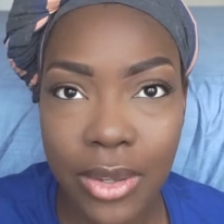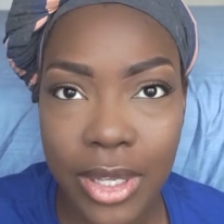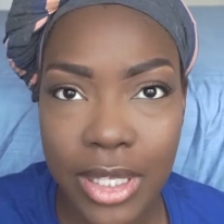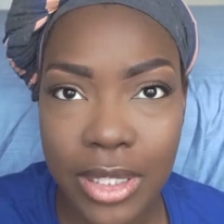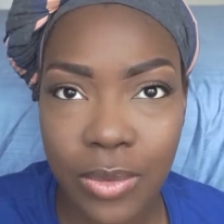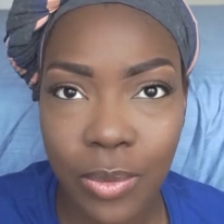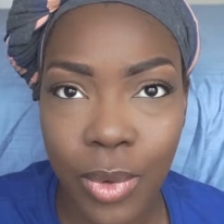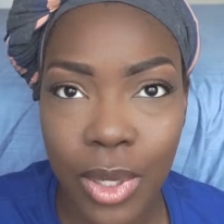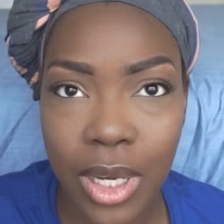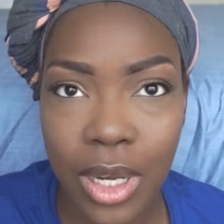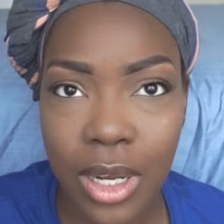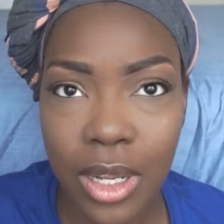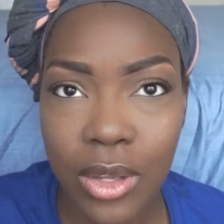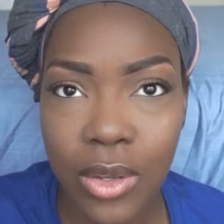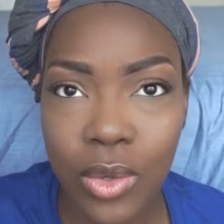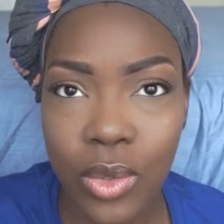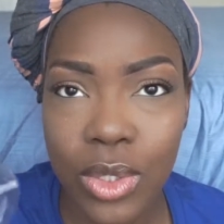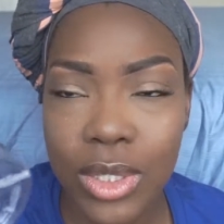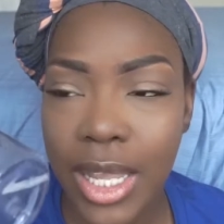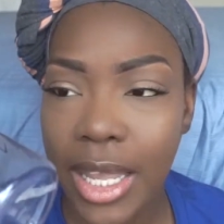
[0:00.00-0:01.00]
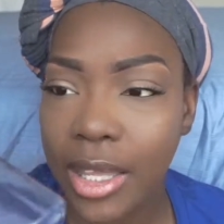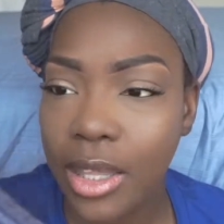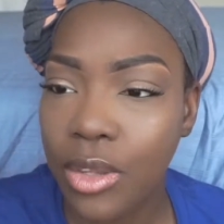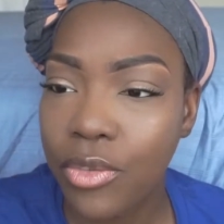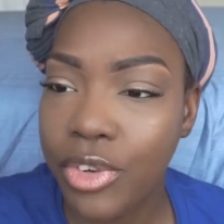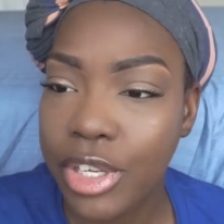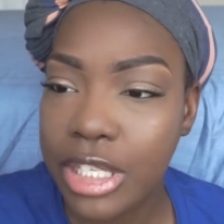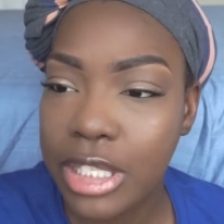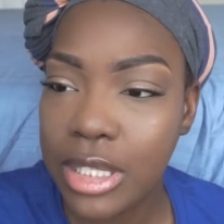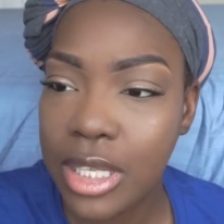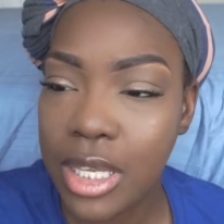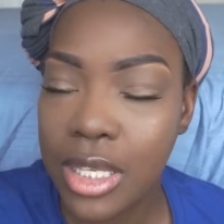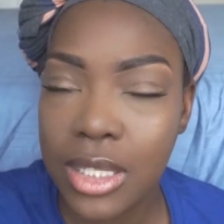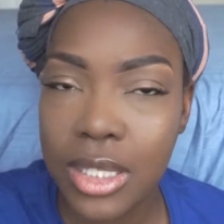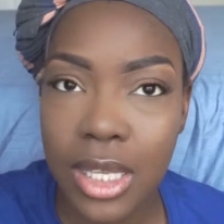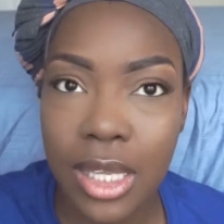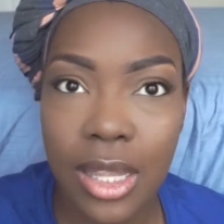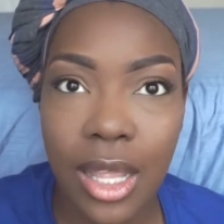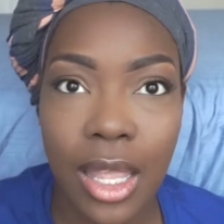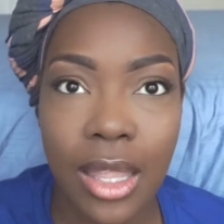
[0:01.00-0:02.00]
It's one of those like
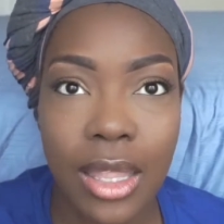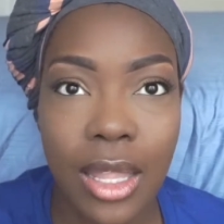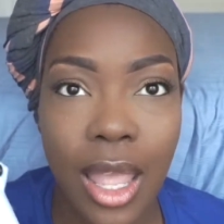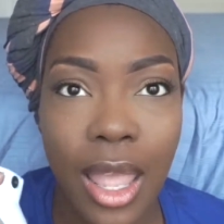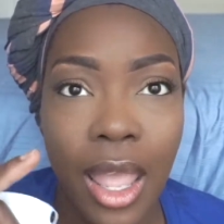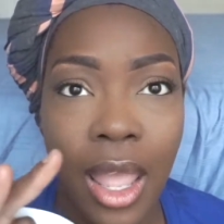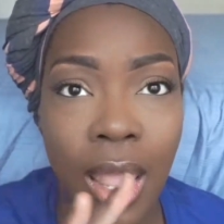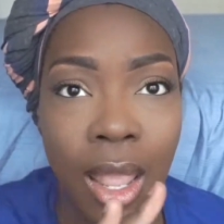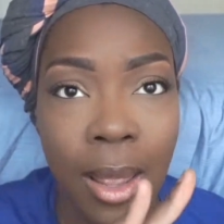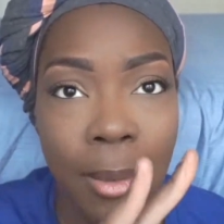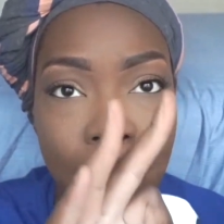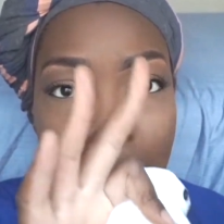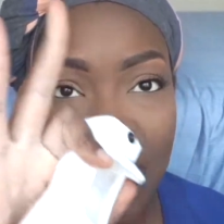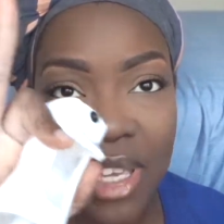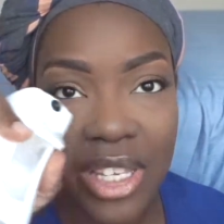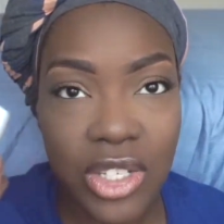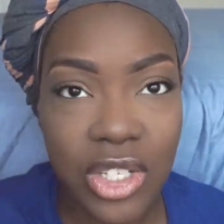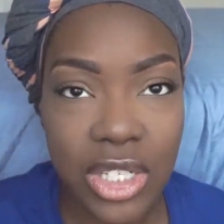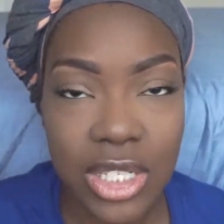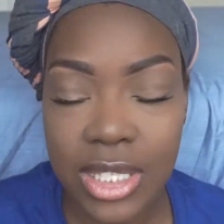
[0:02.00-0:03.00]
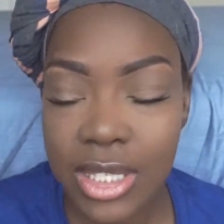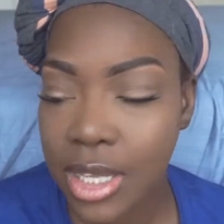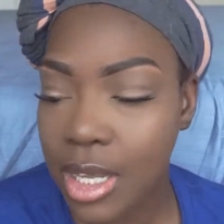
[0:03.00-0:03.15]
360 that the mist just